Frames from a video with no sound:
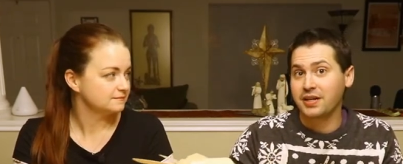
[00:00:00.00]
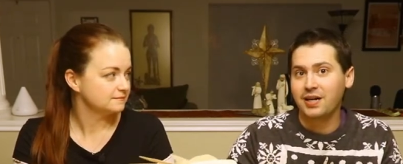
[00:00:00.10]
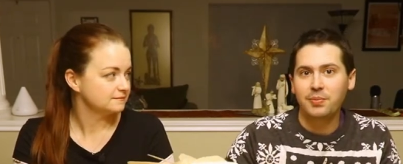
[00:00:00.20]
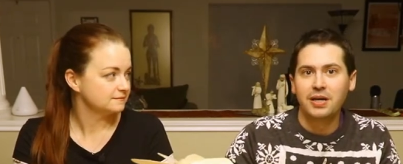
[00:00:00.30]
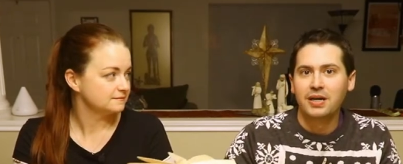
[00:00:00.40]
Speaker 1: it
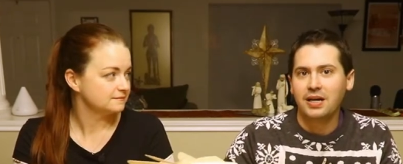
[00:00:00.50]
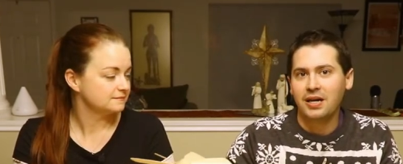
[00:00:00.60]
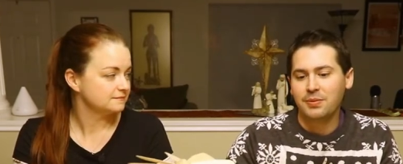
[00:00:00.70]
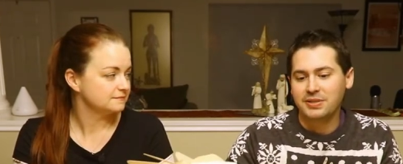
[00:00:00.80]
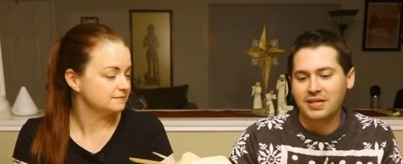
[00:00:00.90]
up
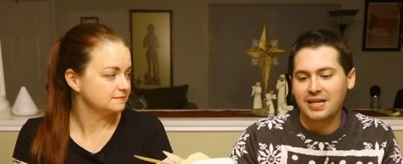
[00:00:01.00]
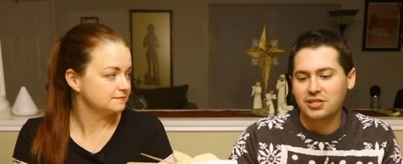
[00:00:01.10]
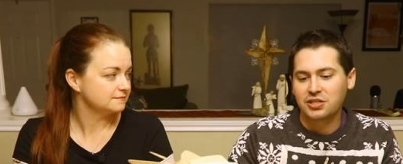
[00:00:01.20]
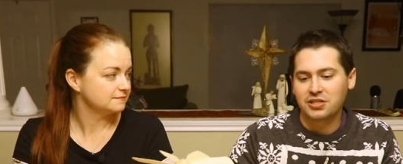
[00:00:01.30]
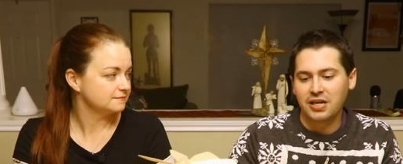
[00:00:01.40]
uh,
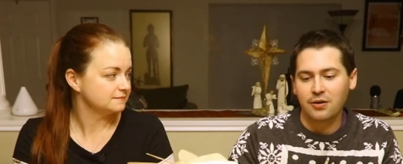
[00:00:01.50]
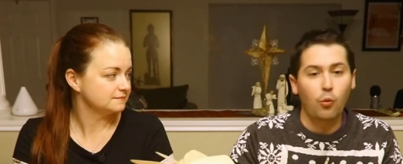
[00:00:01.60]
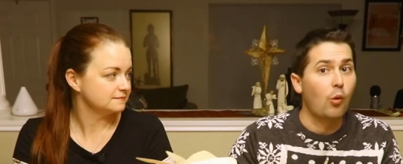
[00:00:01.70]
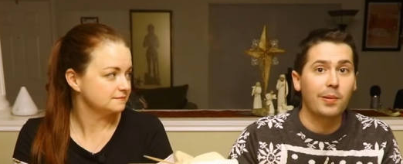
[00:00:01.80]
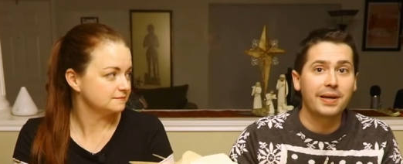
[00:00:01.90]
besides just kind
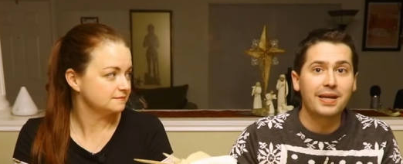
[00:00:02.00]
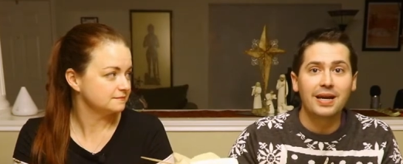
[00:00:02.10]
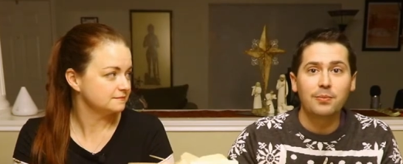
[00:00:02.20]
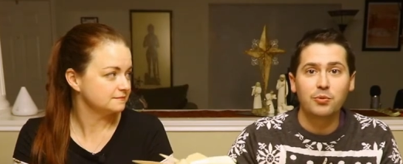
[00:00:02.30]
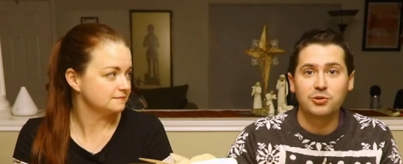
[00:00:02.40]
of warming it
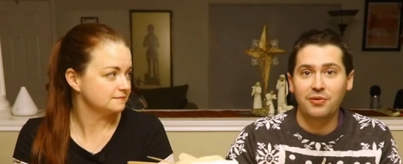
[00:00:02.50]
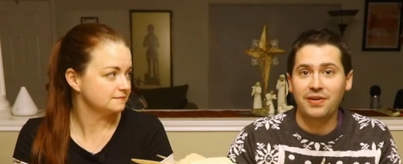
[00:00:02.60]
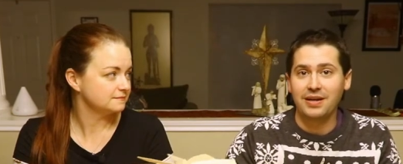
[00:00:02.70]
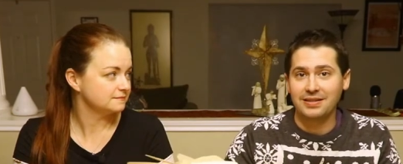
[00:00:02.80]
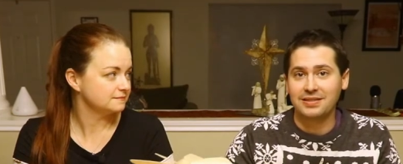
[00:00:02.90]
up, which we
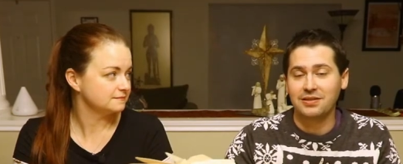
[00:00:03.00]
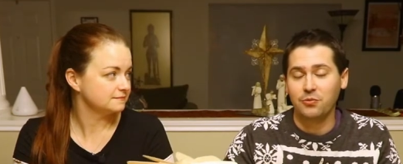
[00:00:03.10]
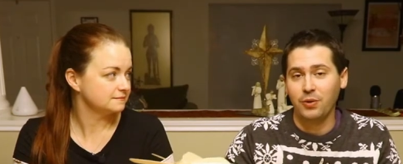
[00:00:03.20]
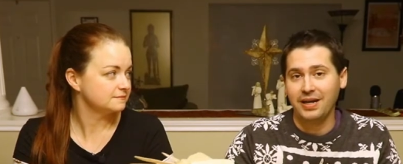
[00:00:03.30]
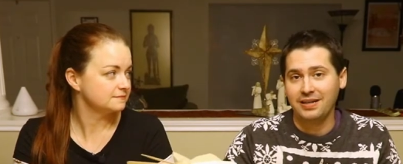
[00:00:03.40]
found is
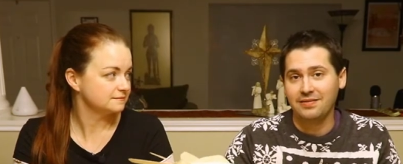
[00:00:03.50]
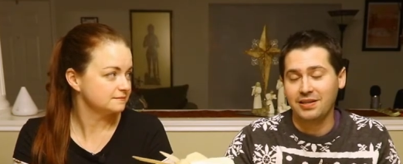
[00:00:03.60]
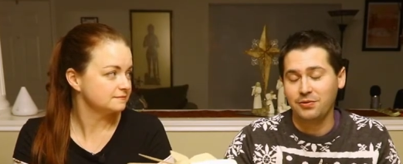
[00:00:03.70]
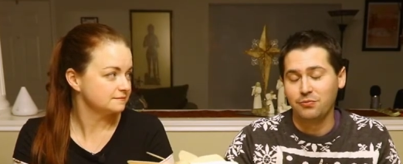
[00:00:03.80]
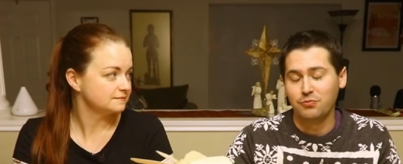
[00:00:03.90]
the way
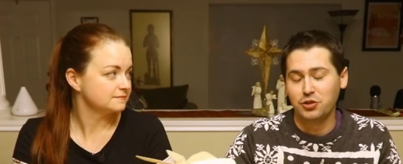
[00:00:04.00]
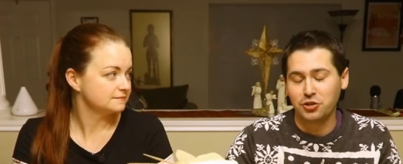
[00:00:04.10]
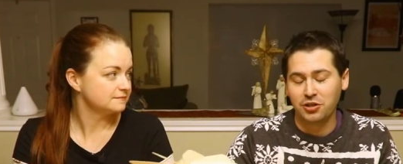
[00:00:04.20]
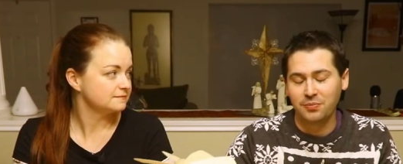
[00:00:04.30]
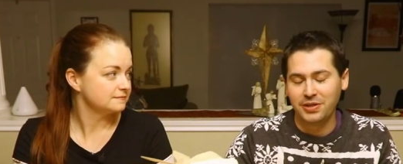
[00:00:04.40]
that you
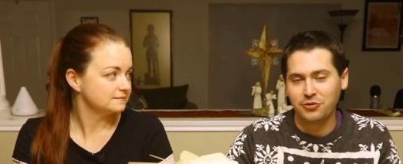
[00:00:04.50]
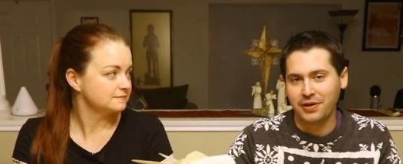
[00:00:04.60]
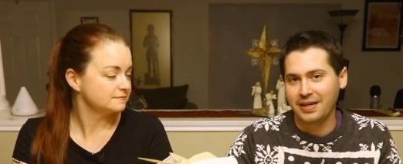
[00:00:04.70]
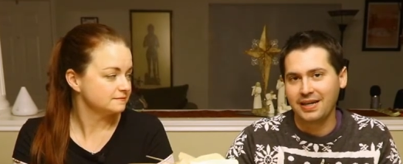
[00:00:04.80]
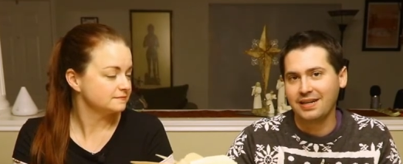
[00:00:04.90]
should be
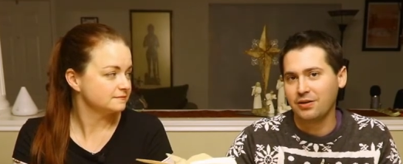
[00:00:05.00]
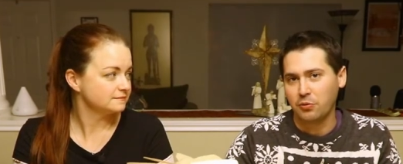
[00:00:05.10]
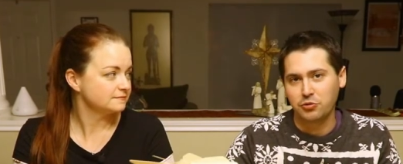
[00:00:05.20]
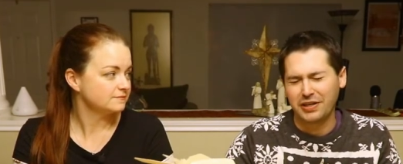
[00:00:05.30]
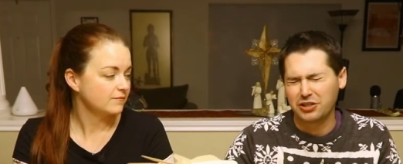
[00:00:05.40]
drinking it?
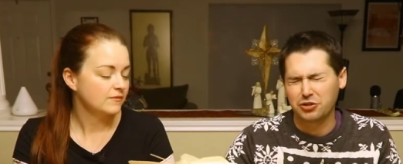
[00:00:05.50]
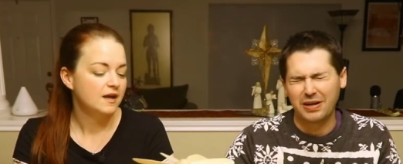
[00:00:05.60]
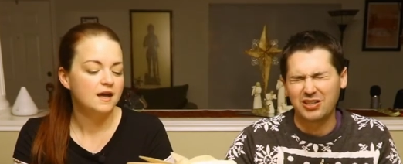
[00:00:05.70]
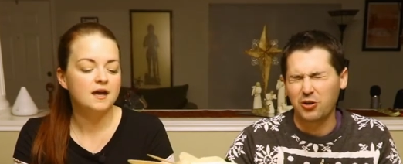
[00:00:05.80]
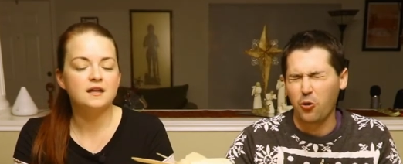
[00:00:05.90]
Don't drink it
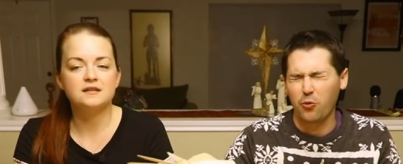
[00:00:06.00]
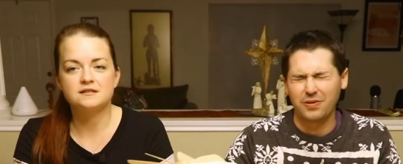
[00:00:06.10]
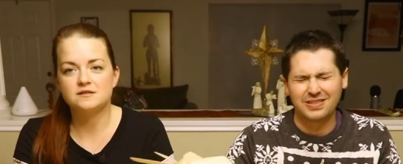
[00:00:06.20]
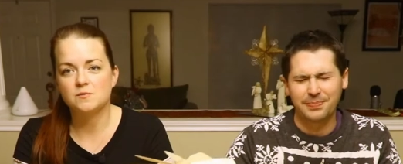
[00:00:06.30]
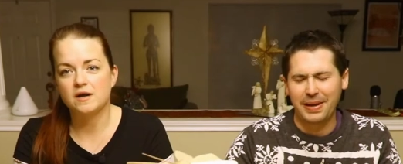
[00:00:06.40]
straight.
Speaker 2: And
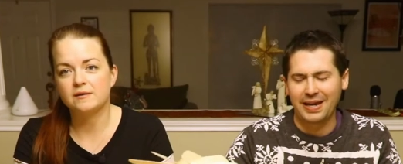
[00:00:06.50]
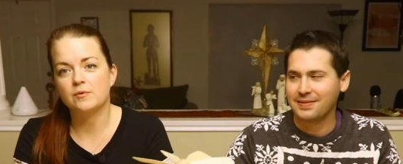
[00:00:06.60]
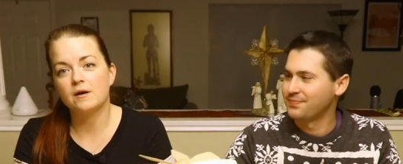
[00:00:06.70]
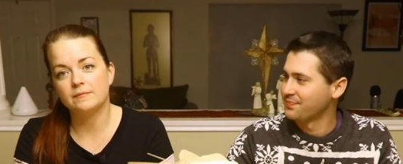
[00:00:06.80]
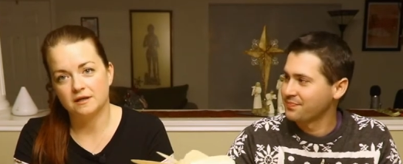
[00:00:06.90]
this is why he
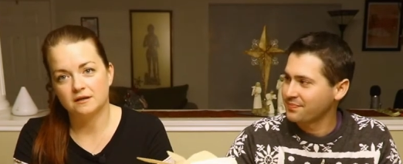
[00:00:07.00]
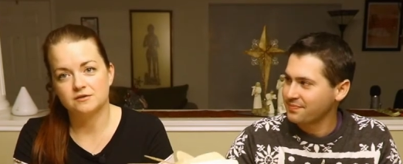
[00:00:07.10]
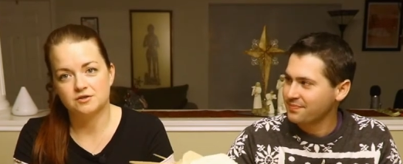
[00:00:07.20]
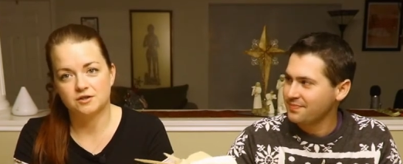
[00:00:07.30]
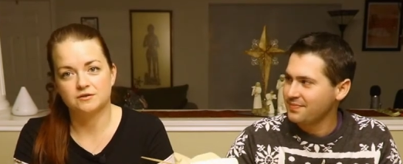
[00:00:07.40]
brought me on
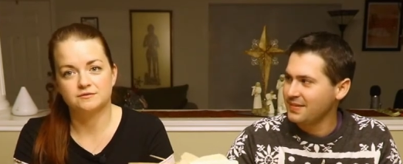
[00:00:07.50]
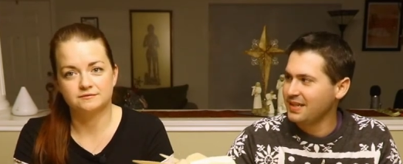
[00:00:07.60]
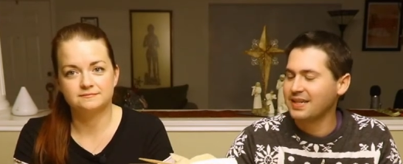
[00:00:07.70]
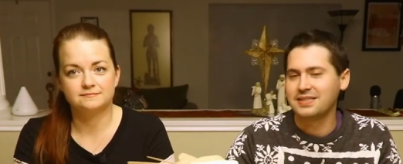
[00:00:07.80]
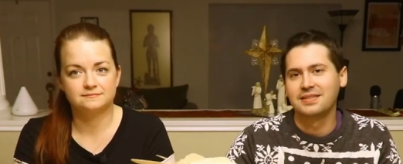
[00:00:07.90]
the show.
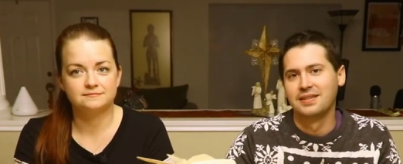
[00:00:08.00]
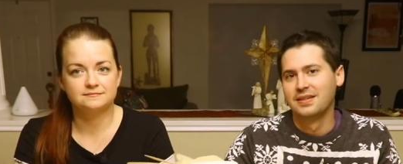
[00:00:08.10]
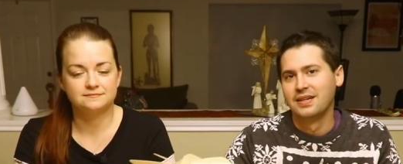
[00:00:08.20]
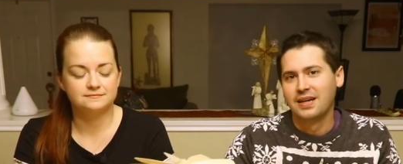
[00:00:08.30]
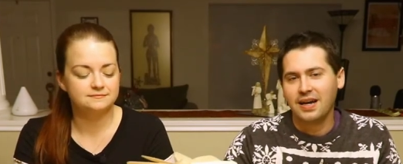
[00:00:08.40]
Speaker 1: Yes.
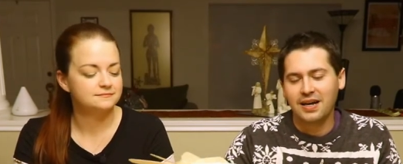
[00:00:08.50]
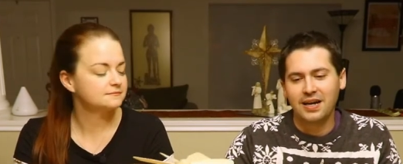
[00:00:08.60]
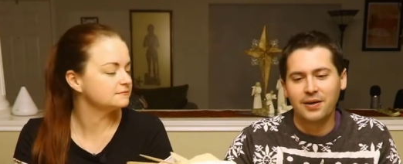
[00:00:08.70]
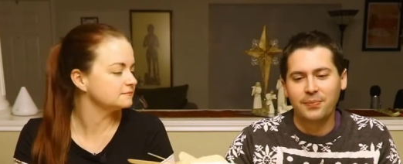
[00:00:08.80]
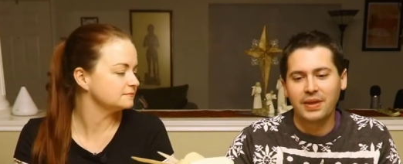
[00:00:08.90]

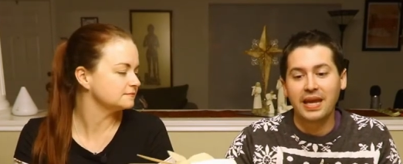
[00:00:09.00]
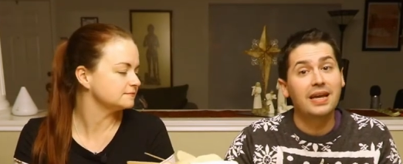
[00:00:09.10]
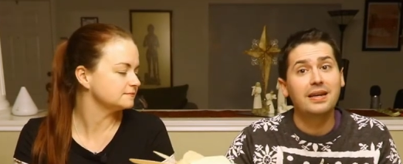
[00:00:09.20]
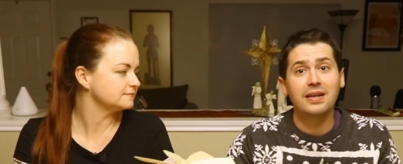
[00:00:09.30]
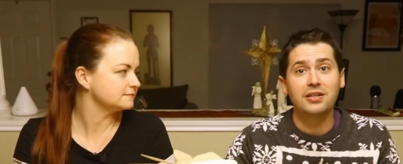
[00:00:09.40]
Um,
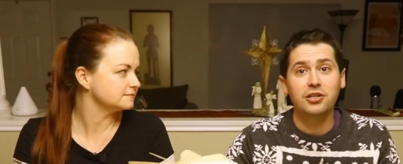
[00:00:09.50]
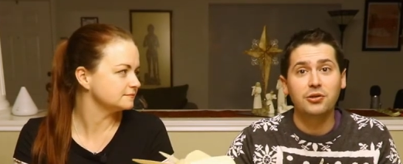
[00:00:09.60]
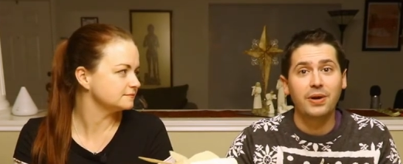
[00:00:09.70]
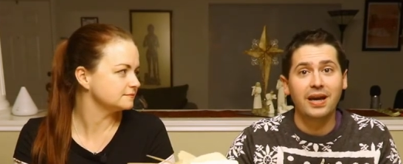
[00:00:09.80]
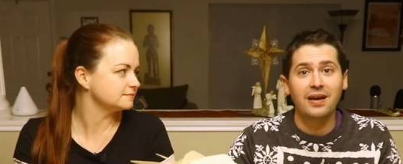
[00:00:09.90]
and do
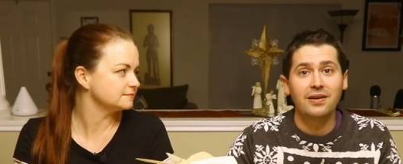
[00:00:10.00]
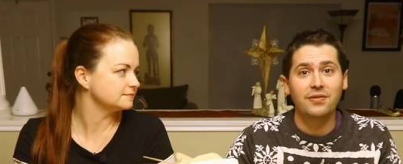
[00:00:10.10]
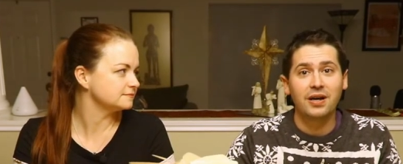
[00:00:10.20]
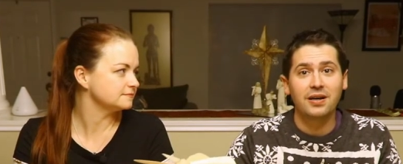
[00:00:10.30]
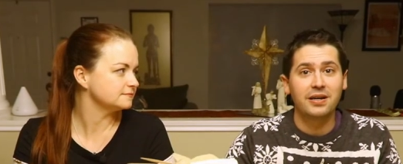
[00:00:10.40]
you
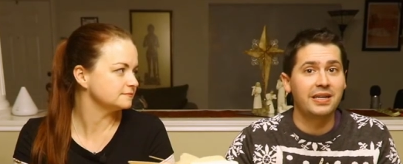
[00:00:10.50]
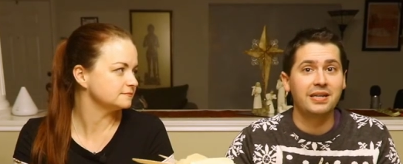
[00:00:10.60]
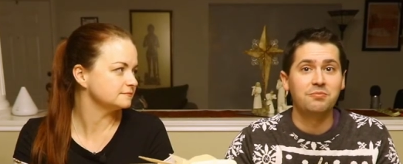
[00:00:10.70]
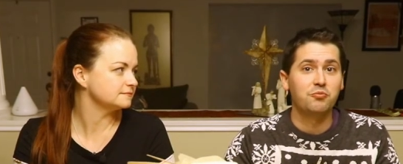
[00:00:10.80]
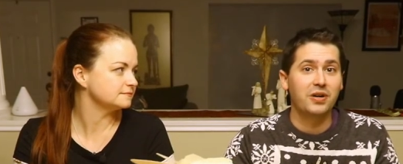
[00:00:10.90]
have uh,
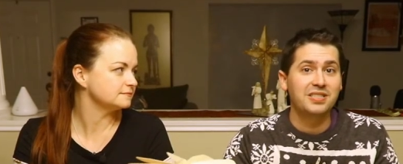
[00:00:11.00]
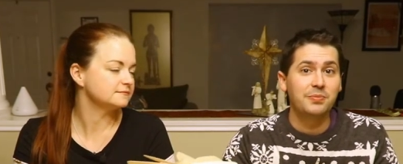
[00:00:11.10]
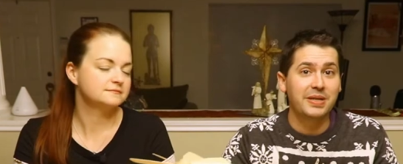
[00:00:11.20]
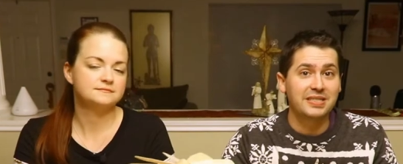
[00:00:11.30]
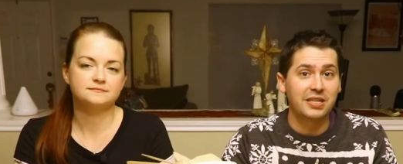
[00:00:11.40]
any
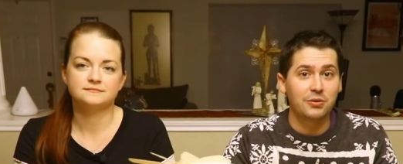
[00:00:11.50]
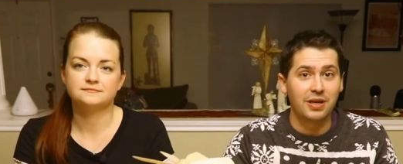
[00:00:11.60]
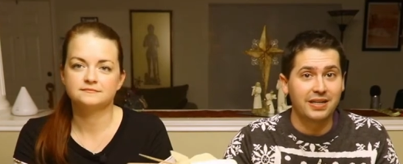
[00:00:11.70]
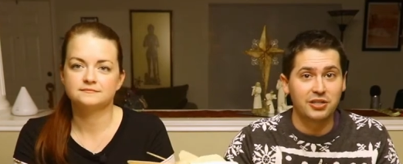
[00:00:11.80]
recipes that you'd like